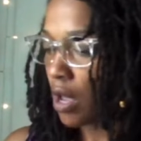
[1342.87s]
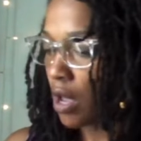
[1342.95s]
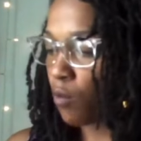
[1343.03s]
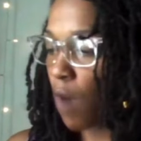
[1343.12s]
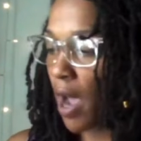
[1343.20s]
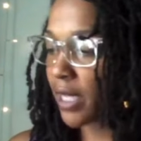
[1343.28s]

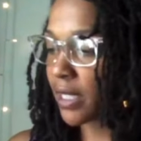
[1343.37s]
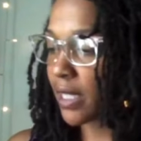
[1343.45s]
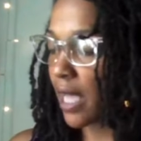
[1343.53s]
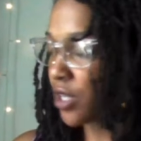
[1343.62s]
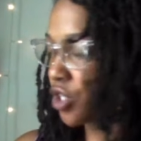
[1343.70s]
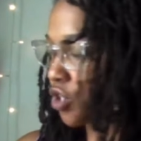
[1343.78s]
Why is
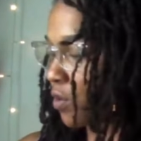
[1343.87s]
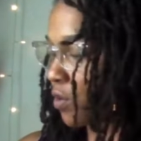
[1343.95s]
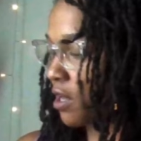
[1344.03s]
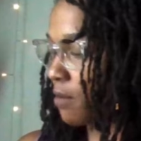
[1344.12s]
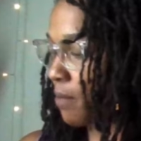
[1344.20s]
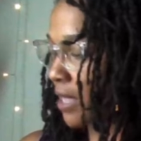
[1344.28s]
Sag showing
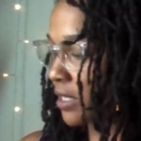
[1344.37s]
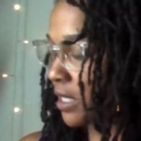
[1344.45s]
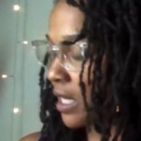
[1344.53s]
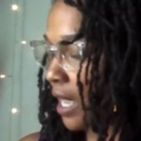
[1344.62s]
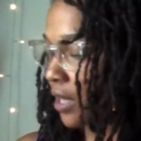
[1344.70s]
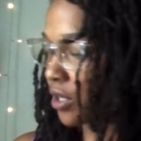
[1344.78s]
up as
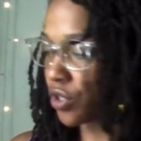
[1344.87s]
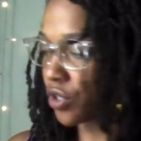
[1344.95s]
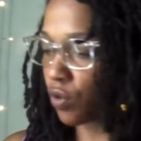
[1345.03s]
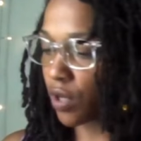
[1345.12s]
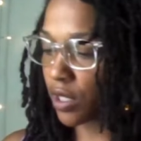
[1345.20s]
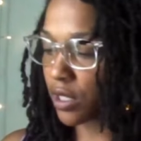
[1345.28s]
the Eight of
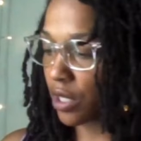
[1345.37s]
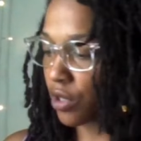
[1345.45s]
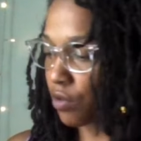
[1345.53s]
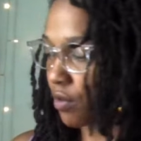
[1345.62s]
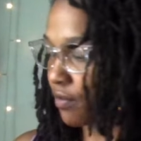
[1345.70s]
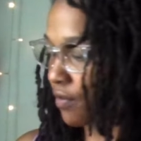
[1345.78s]
Swords in the
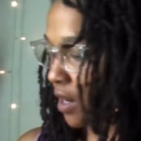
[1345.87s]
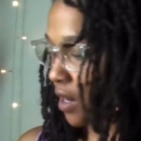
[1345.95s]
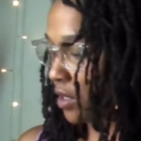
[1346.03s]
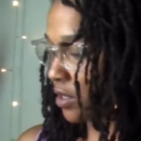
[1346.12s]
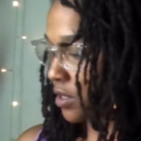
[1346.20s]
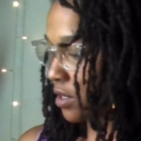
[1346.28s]

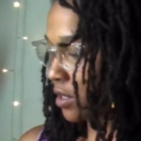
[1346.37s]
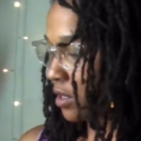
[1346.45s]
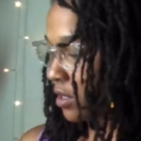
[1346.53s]
reverse?